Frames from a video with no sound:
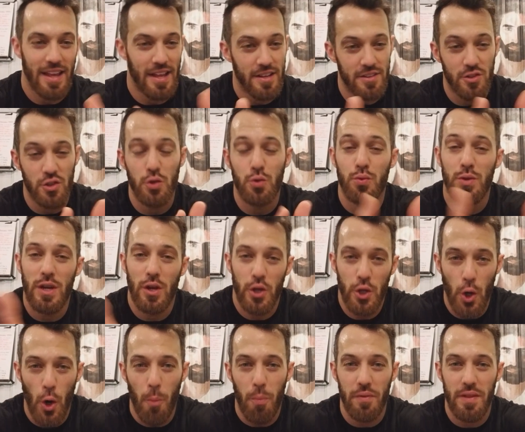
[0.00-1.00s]
is
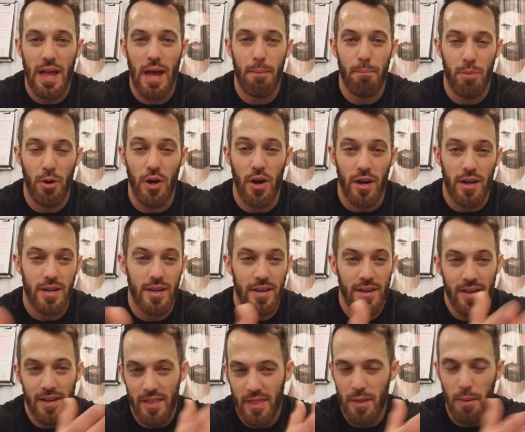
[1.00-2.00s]
you open that book,
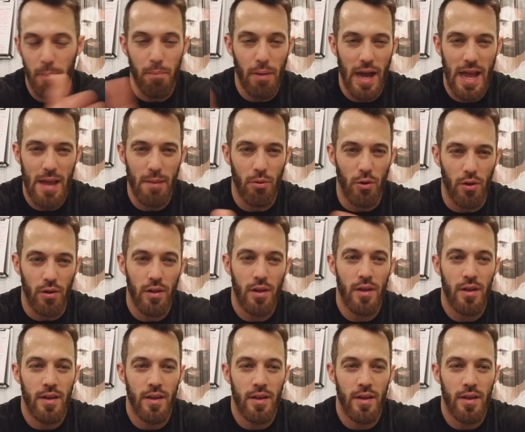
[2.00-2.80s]
the Bible.